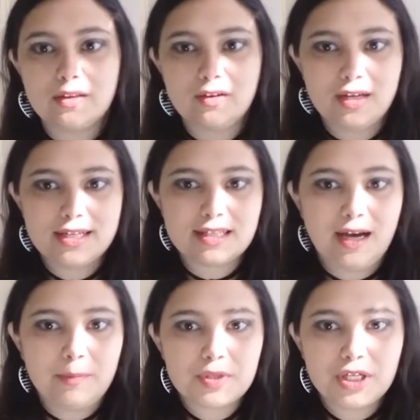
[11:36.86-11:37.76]
another nice
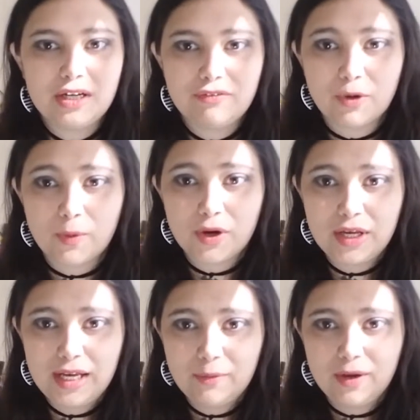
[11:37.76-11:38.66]
option if you're
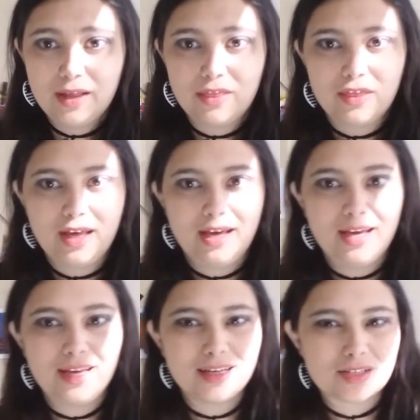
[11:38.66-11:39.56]
working with
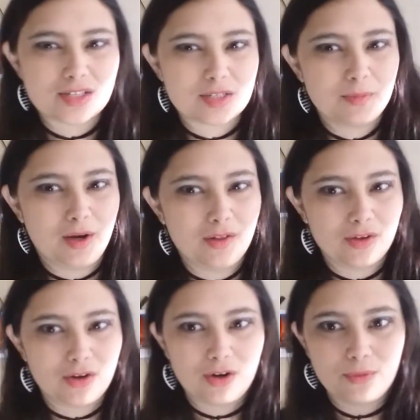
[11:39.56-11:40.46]
a
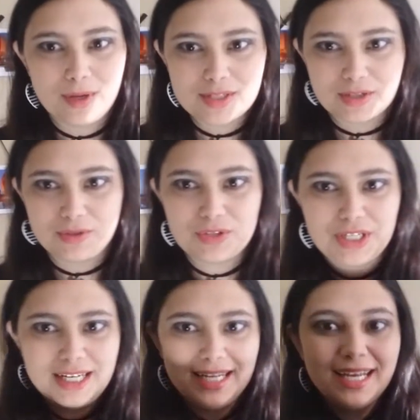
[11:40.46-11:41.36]
smaller
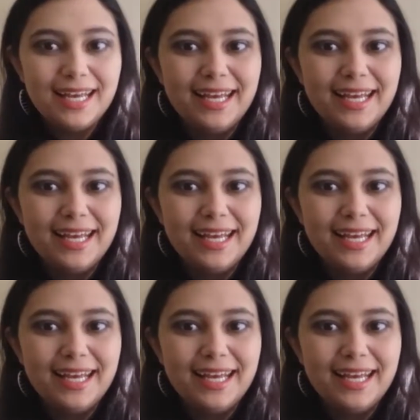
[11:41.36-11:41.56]
resolution